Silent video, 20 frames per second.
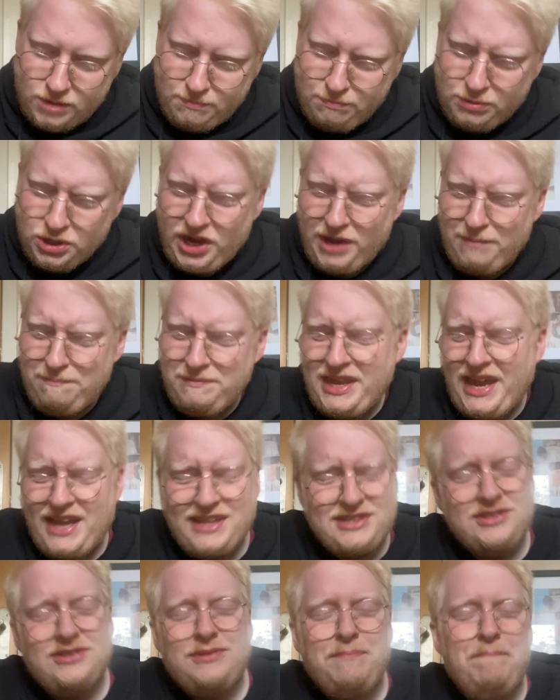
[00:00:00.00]
But um,
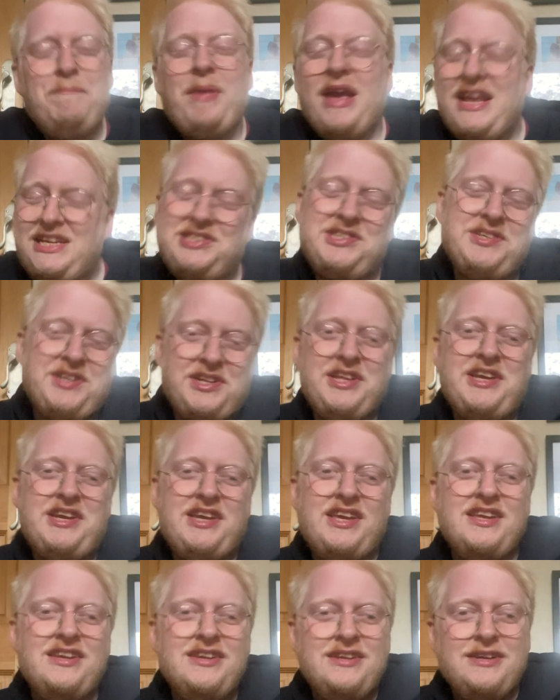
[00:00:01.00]
yeah,
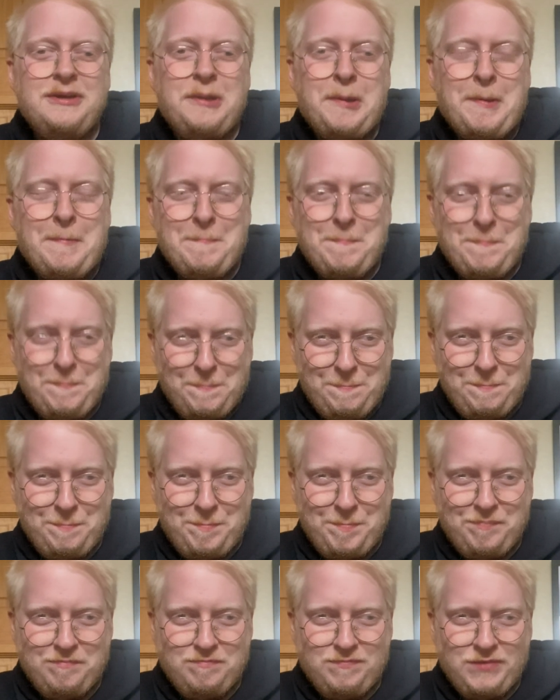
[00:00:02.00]
basically,
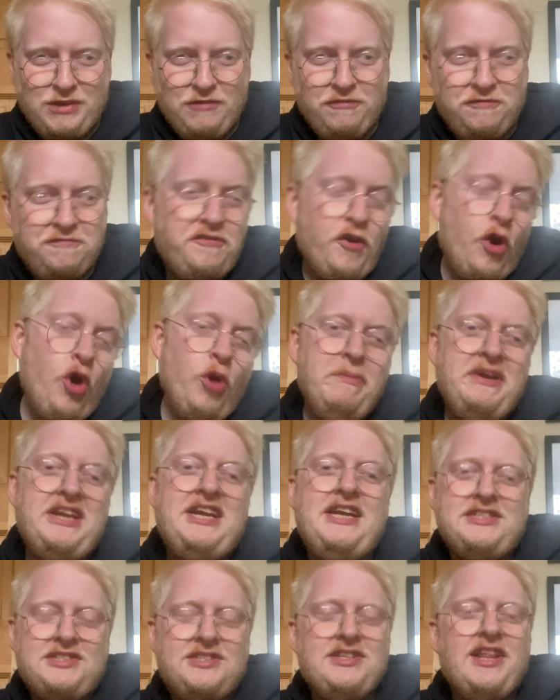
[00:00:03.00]
four
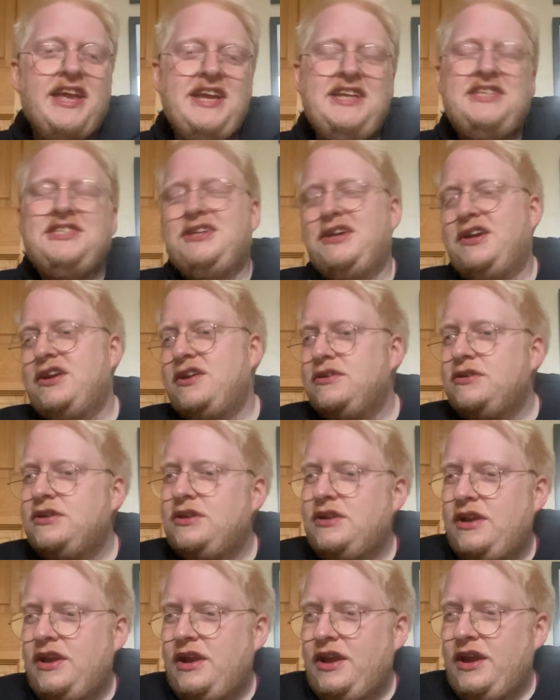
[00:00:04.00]
minutes later,
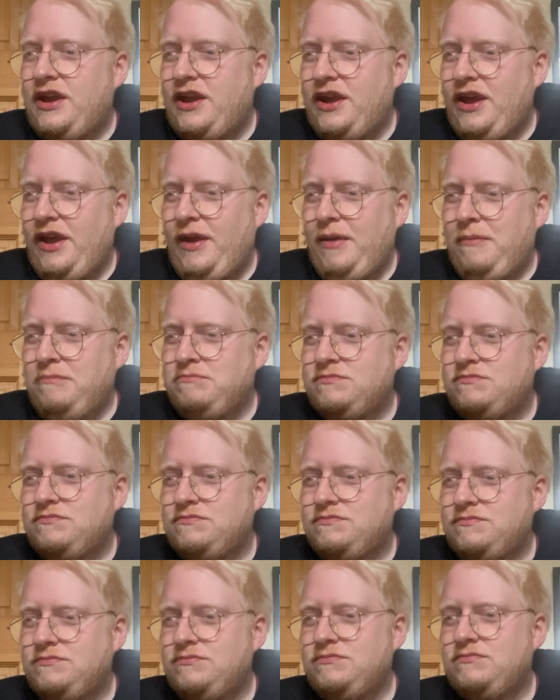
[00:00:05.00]
um,
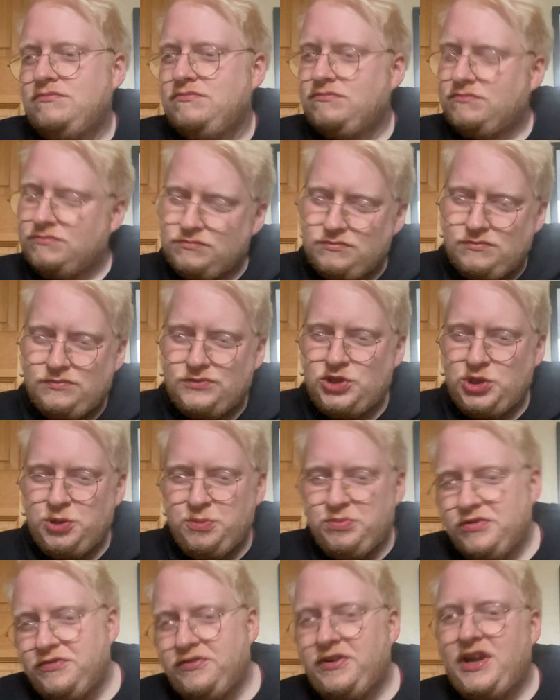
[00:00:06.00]
do
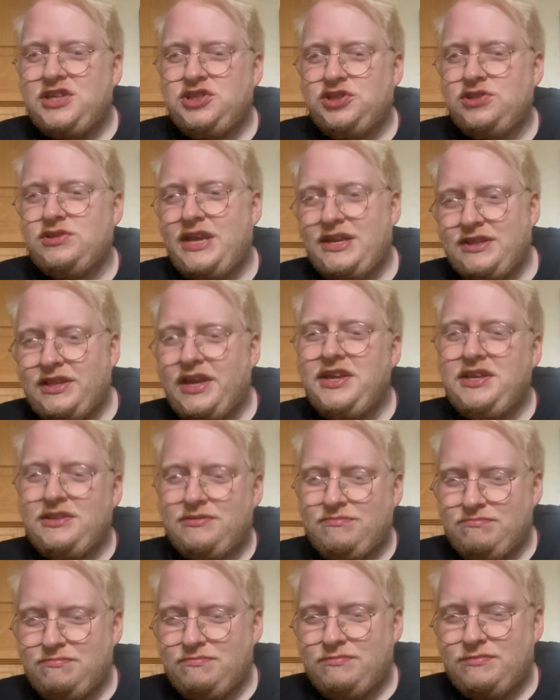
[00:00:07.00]
professional, like
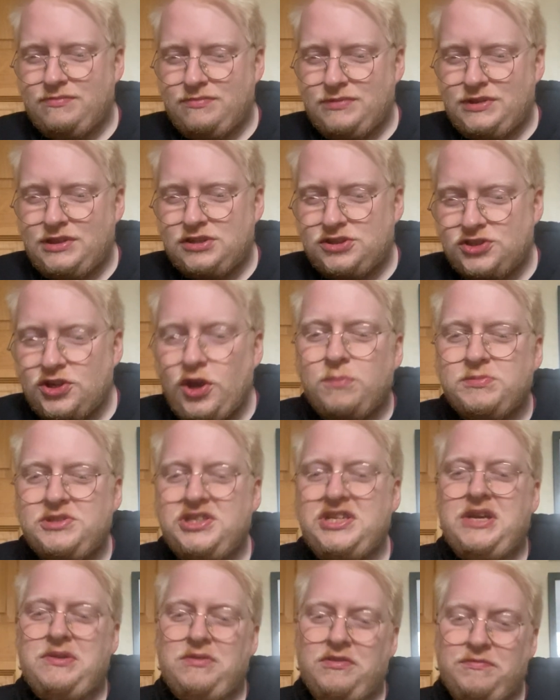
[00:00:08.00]
the top
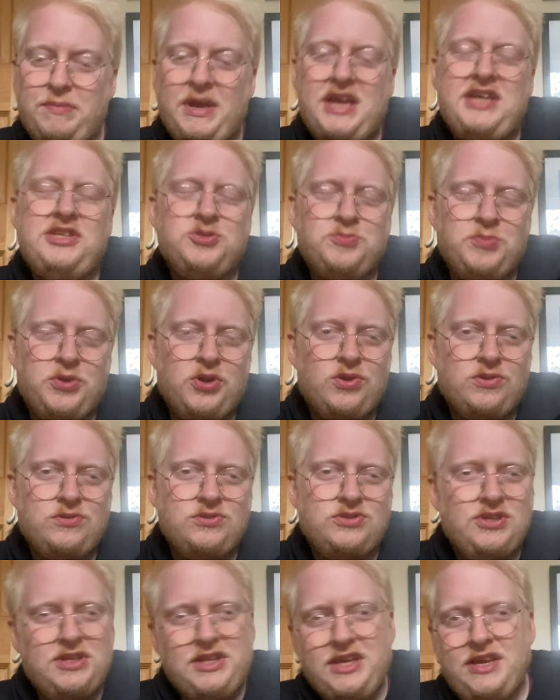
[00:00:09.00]
tier of baseball,
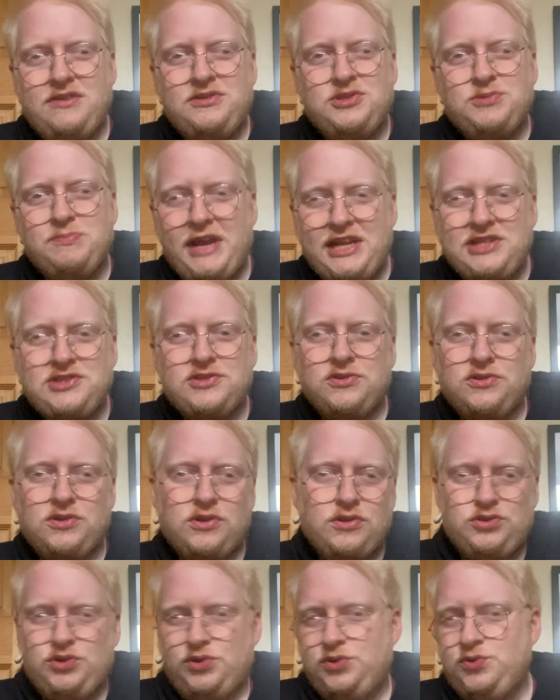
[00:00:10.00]
do they use metal
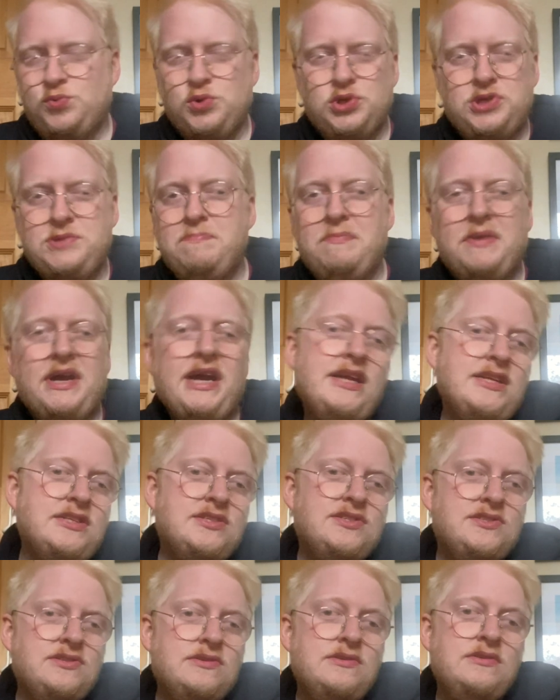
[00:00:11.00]
or just wooden
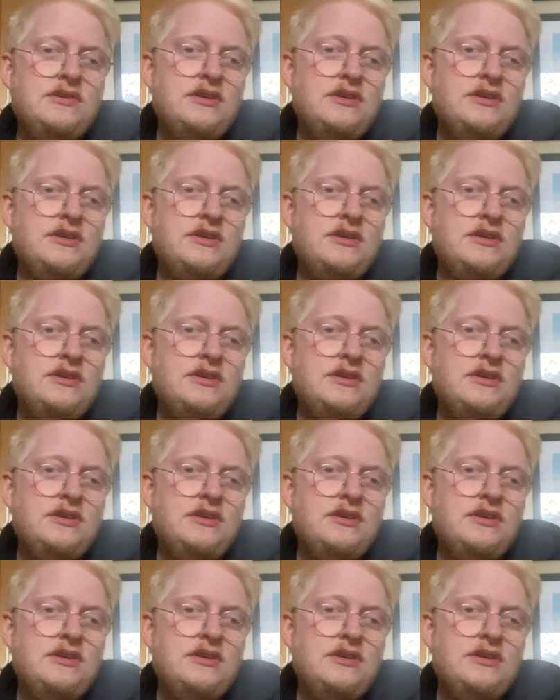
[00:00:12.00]
bats?